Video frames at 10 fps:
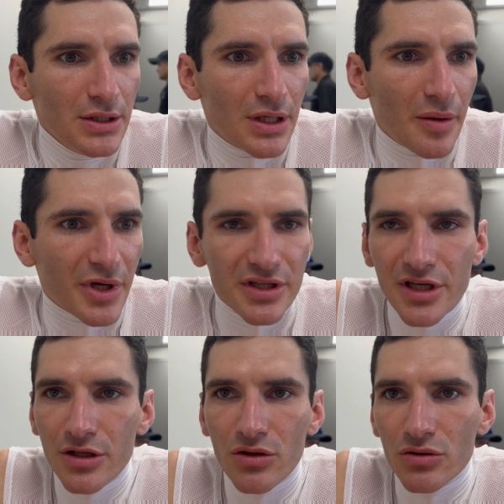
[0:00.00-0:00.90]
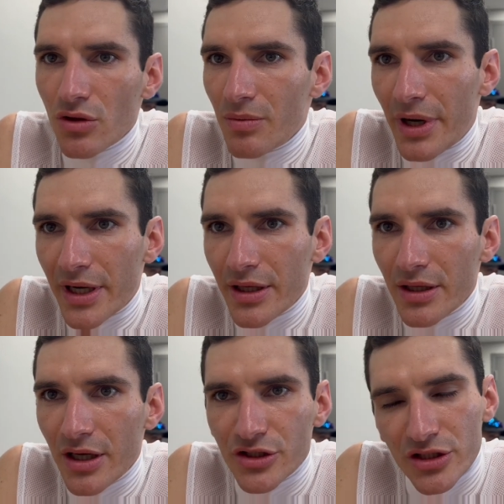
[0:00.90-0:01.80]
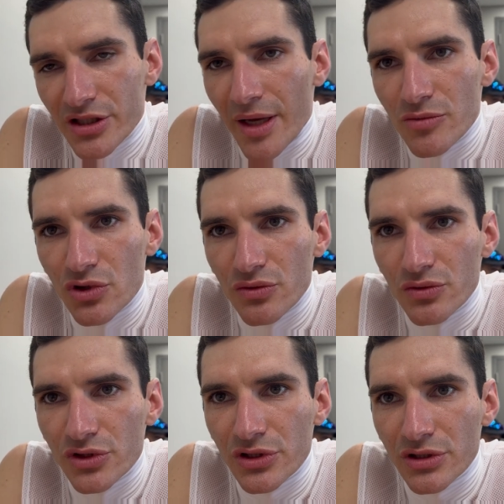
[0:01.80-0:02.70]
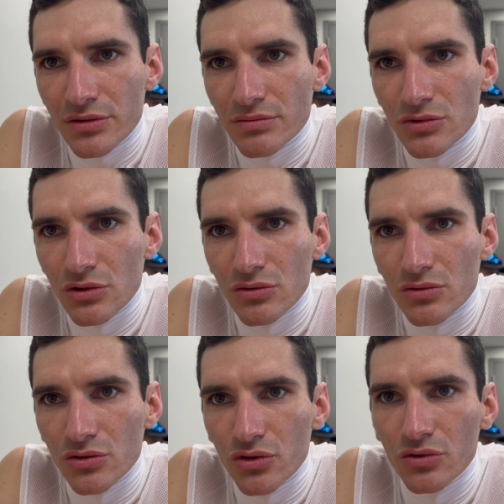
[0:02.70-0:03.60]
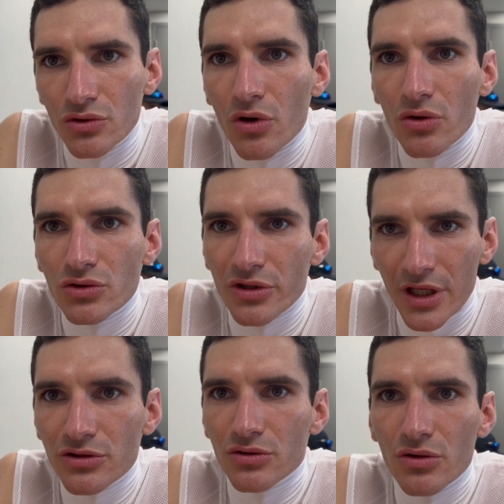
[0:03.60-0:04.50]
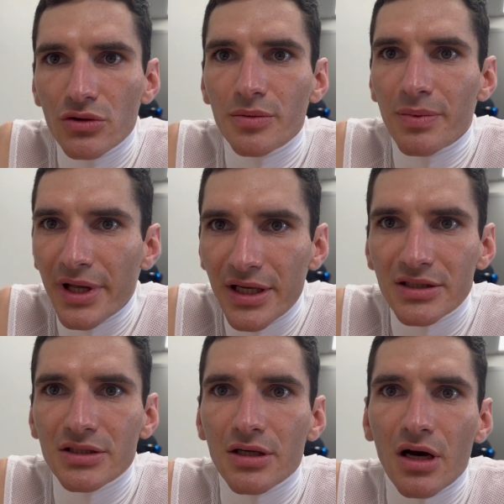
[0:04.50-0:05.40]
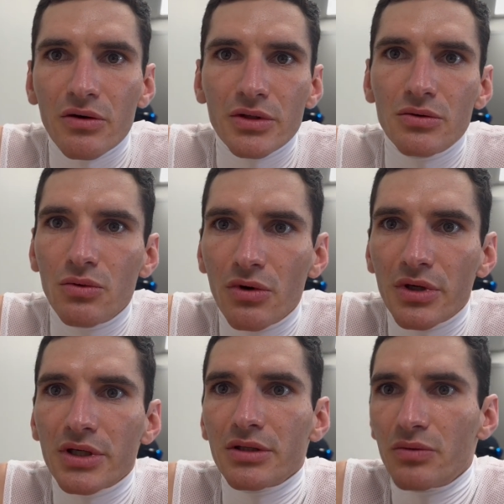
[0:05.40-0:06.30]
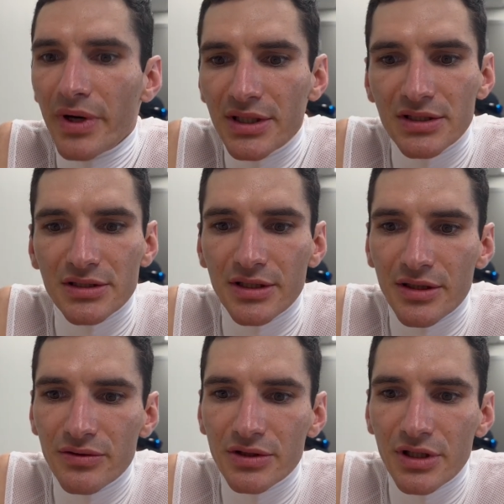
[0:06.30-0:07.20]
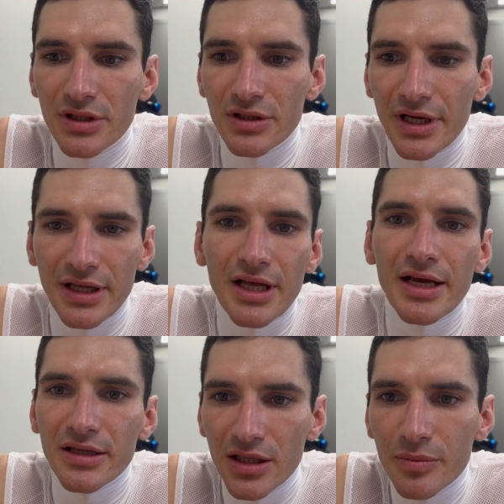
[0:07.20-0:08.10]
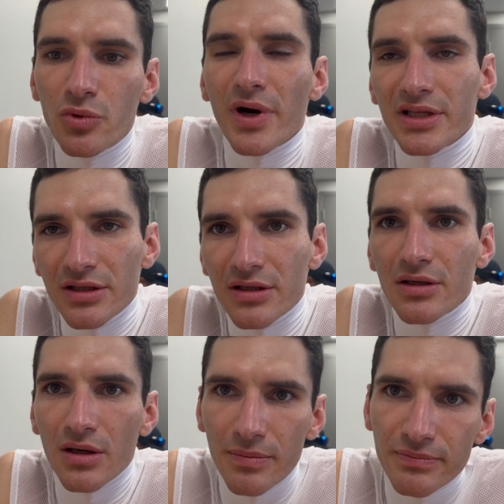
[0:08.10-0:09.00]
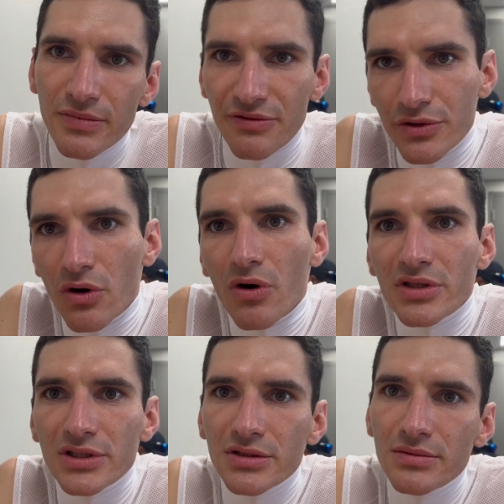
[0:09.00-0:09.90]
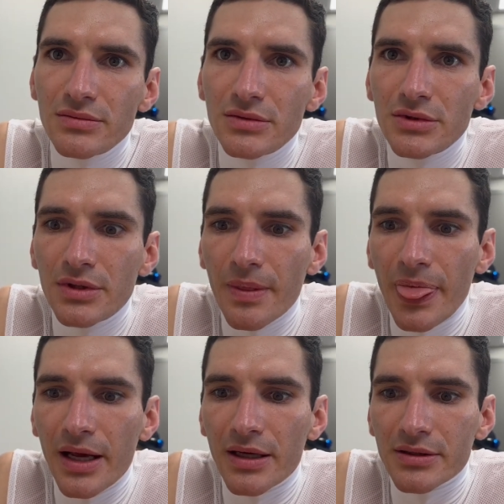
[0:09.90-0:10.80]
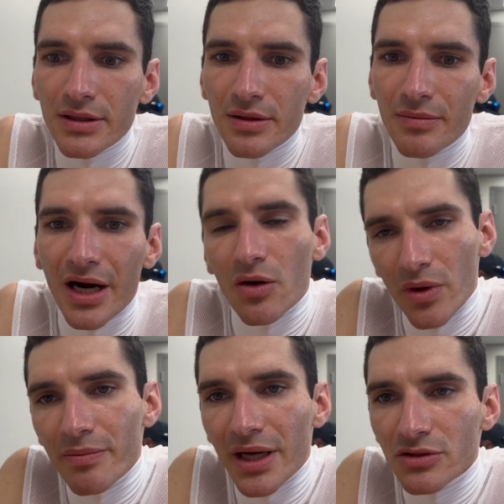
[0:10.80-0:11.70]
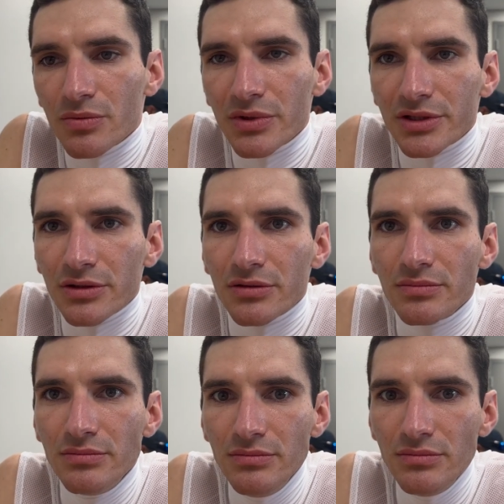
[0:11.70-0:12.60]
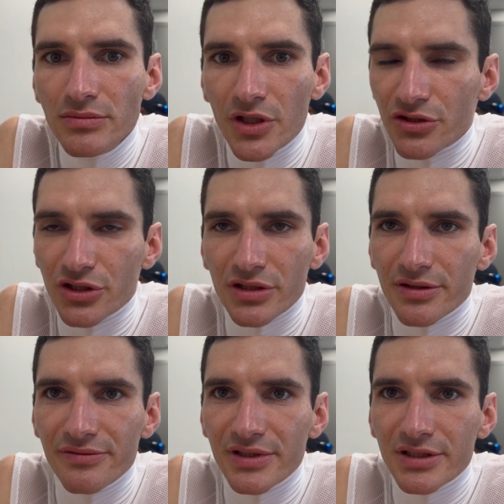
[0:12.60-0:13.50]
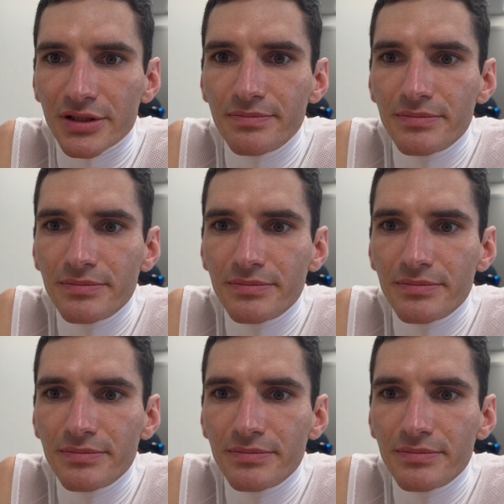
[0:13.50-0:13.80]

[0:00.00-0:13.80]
I didn't know nobody. I just came to get to know the place and how we work and races and everything. And I end up riding a few horses. And but I went back to Brazil. That was just a visit.